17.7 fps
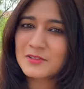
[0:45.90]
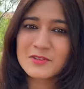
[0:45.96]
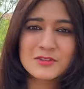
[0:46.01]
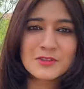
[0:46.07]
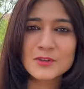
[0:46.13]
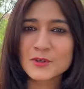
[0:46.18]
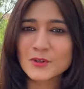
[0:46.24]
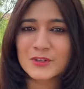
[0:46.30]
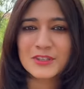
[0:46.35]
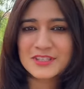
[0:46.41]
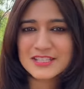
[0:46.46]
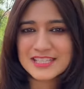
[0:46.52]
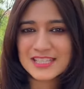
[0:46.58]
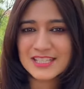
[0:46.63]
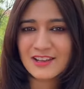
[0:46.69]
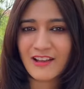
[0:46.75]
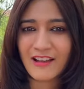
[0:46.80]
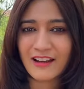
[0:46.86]
No, you
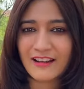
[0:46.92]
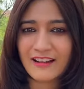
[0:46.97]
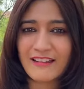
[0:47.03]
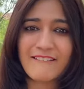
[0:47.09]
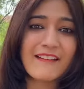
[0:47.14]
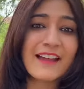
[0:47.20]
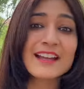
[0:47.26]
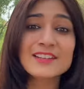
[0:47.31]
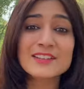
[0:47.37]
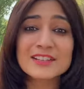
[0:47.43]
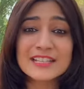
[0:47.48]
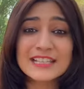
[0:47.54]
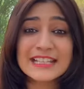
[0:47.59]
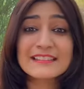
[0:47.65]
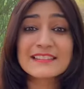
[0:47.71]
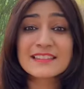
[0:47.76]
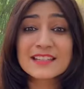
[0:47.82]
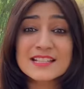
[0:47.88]
did not. And you
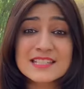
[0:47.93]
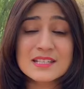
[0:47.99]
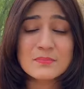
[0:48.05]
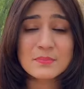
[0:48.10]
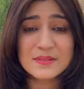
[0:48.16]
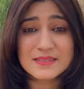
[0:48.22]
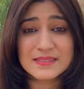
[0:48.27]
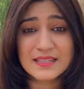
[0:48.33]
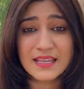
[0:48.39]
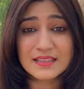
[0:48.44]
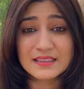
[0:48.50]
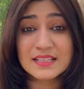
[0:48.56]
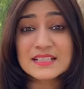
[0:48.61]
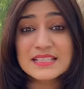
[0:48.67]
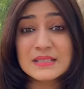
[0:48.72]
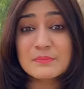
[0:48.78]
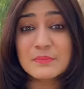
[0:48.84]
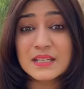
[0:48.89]
need 30%,
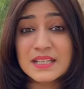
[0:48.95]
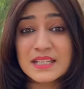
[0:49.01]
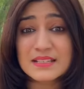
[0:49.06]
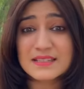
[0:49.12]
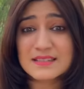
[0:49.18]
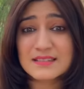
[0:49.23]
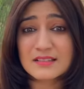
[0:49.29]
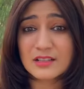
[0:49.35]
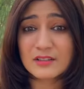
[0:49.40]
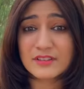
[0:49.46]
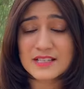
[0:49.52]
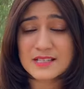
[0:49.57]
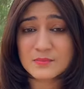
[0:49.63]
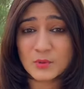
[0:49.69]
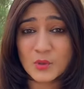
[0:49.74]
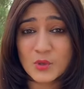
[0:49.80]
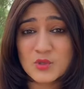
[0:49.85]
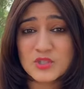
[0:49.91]
30 minutes of
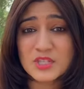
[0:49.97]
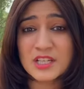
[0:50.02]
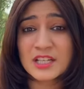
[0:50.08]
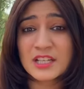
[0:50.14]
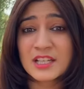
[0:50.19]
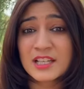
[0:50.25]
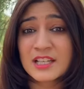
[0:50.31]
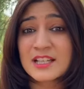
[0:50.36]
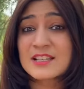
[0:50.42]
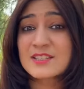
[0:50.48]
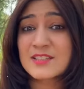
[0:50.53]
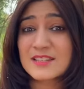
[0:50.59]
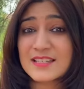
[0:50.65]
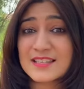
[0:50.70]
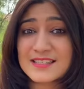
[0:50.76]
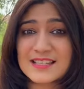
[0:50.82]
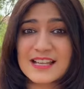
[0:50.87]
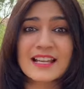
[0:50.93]
exposure to
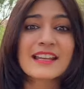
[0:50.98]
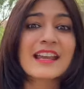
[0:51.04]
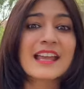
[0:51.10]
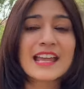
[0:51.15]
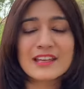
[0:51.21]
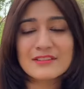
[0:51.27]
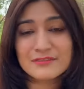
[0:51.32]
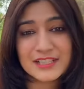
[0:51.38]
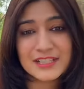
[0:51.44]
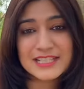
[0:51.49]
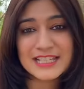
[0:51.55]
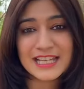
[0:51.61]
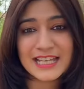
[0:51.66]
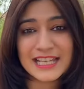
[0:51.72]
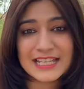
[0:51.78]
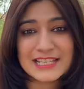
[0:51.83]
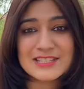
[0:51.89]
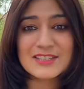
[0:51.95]
the sun every
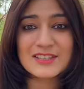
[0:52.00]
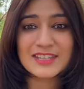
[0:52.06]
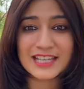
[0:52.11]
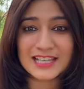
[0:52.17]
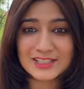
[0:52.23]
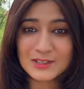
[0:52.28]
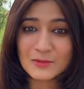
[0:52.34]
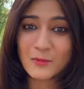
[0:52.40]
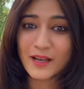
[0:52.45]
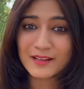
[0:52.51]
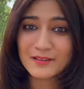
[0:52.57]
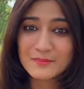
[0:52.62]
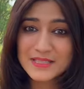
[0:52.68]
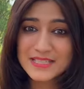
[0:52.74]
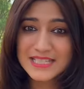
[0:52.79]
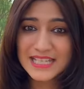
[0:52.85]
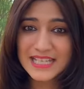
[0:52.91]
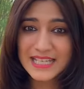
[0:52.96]
day to get your
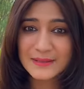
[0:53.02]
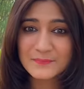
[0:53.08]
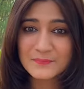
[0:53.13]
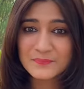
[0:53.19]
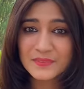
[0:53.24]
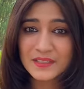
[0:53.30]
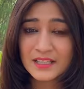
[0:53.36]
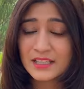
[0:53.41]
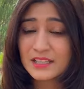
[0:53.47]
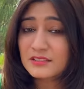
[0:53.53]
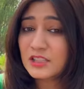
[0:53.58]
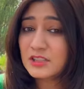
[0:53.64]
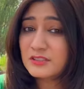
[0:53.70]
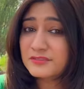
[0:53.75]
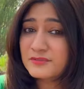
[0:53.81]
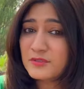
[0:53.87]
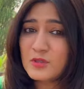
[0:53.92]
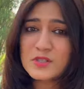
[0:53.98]
vitamin D. Now
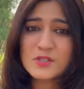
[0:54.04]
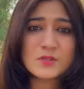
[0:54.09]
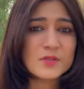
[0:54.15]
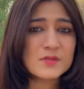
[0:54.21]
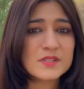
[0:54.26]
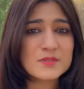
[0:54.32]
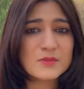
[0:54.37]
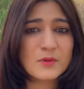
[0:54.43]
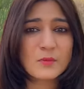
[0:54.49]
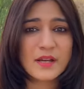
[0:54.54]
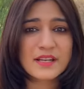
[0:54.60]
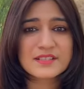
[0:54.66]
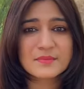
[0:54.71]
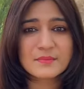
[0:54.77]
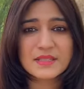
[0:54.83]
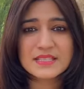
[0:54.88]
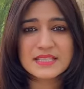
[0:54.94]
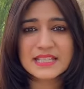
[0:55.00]
the food sources for
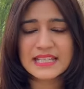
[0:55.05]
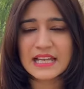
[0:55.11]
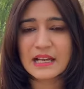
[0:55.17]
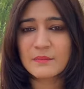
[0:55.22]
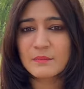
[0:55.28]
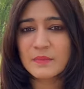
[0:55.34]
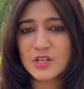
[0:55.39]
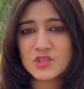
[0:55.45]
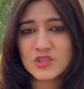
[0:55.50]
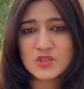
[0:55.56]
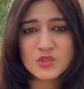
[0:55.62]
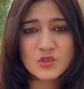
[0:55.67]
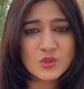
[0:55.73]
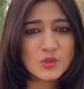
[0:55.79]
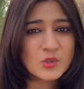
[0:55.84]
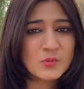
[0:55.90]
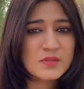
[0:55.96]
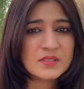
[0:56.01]
vitamin D are
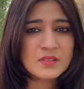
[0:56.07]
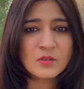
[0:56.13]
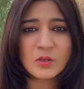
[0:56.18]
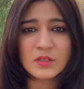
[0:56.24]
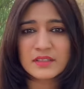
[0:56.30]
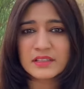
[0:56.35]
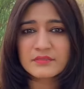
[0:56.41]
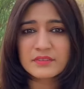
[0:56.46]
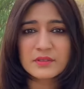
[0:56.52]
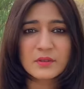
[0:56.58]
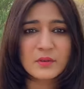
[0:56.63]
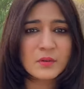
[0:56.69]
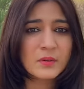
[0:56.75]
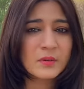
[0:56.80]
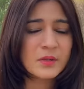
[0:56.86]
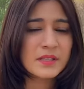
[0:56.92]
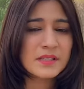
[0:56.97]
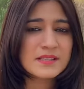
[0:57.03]
mushrooms, cod liver
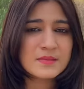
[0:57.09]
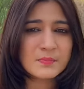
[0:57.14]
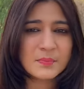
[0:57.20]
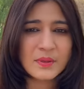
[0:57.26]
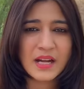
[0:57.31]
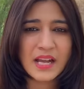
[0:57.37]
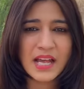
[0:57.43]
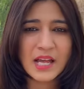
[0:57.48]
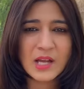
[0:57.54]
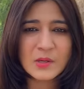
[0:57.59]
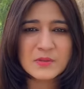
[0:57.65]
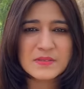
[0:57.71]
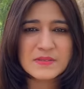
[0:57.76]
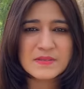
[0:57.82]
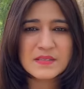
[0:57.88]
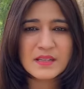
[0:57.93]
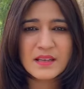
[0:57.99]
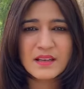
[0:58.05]
oil,
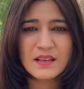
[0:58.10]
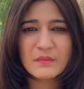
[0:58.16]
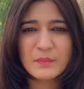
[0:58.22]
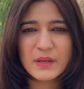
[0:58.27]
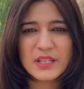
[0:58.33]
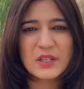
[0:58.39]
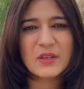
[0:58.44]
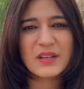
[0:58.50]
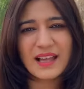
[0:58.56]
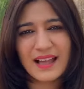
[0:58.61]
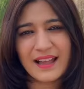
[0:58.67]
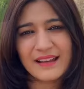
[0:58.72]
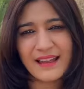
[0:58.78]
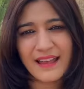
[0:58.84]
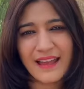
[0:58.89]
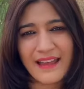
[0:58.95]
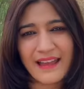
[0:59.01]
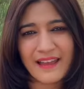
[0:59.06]
sprouts, but you can't
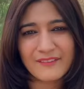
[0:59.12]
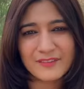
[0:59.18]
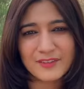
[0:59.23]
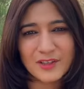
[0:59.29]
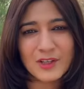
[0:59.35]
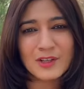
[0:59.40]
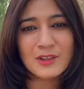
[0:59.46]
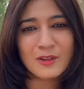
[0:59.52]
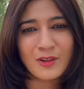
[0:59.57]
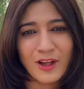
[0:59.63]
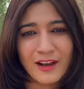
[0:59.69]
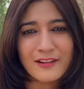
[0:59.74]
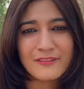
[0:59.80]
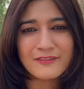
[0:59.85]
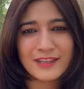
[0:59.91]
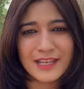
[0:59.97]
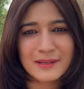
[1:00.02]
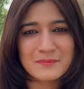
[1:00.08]
have a lot
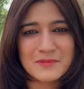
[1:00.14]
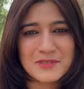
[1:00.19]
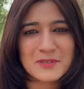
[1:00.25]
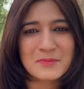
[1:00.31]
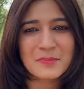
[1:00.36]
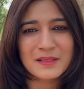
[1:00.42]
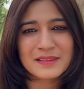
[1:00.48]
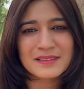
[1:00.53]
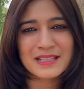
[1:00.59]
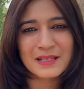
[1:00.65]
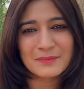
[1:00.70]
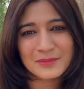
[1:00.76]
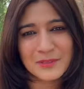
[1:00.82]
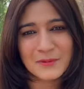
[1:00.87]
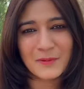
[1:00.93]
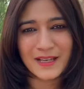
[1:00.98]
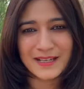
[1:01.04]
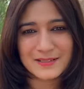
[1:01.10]
of them to build up
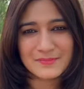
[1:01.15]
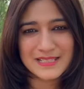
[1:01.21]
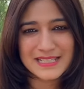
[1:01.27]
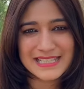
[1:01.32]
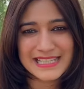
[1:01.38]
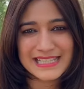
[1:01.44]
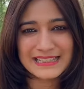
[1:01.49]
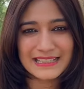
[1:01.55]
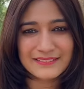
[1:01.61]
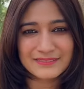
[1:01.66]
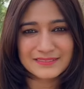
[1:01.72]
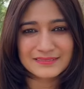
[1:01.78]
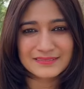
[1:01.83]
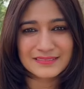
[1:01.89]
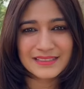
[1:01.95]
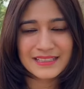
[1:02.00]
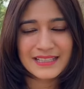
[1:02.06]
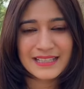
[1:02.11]
your vitamin D level.
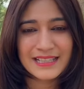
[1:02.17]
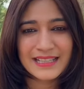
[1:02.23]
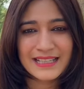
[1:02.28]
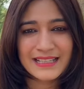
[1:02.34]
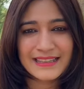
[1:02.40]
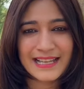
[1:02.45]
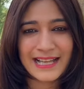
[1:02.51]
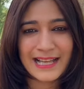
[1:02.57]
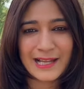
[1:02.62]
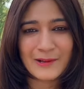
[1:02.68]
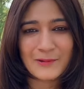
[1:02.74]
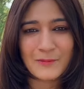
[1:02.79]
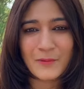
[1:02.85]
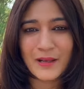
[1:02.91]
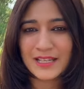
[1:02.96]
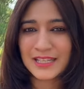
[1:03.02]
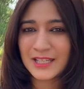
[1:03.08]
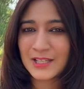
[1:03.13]
Now,
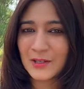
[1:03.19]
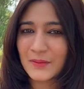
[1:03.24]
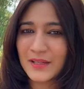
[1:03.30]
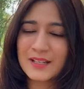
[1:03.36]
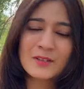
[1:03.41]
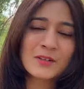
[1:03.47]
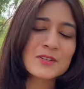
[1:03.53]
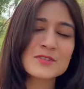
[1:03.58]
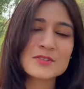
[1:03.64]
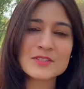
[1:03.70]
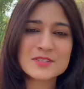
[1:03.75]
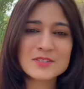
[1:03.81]
when you go and go to the